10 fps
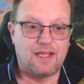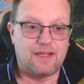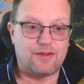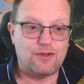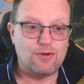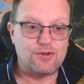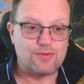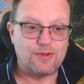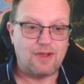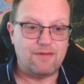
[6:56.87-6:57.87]
The
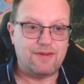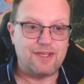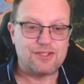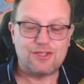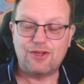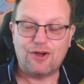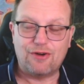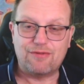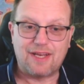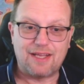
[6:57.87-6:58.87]
usual version
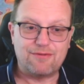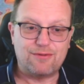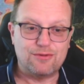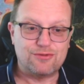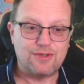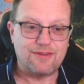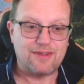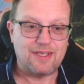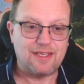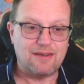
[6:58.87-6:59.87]
of landfall triggers are here.